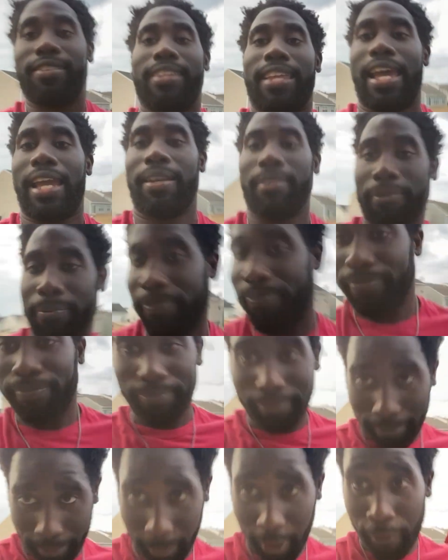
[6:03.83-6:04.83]
like
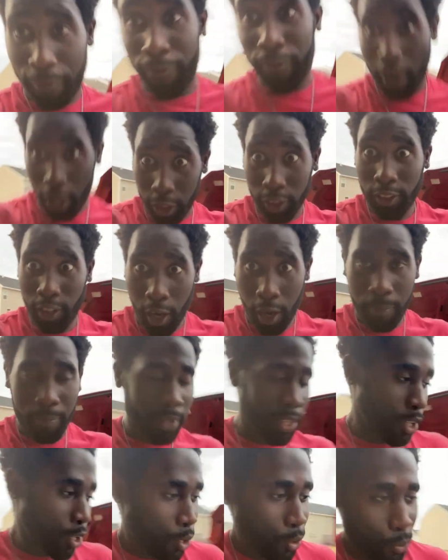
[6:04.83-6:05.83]
fucked up.
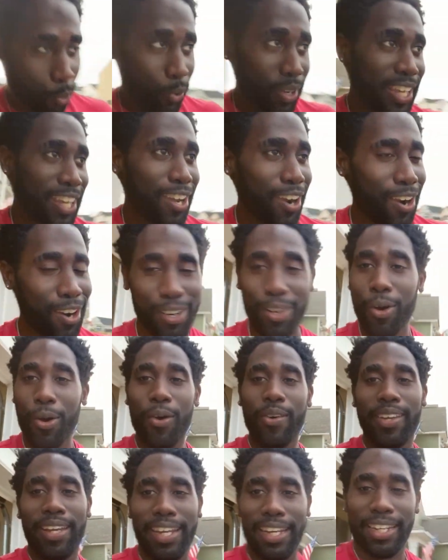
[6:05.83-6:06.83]
We are
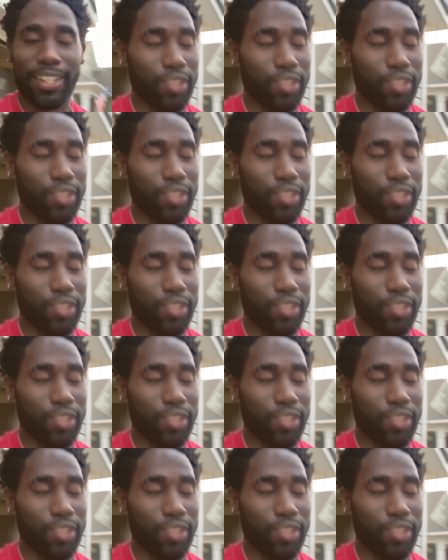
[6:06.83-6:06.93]
going